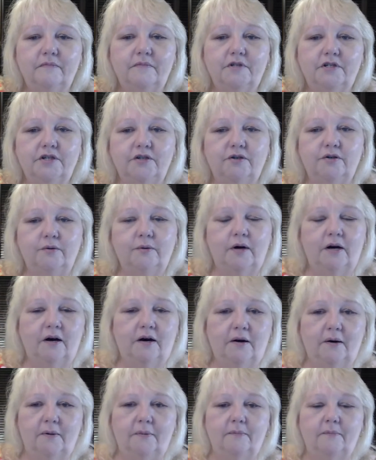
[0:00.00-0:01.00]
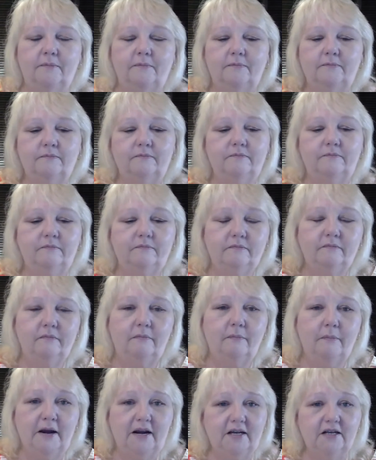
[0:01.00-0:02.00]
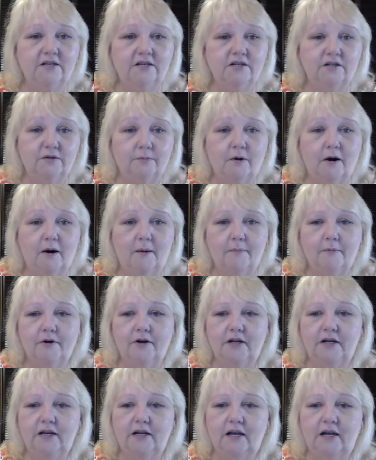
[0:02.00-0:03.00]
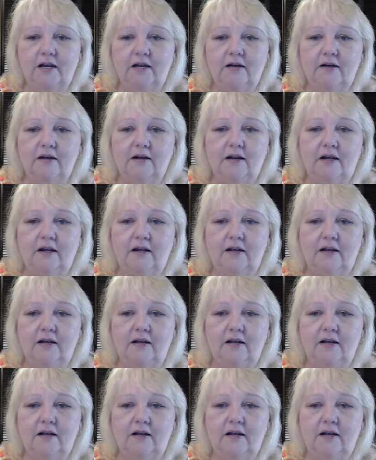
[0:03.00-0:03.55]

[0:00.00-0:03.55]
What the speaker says: to make it to the property and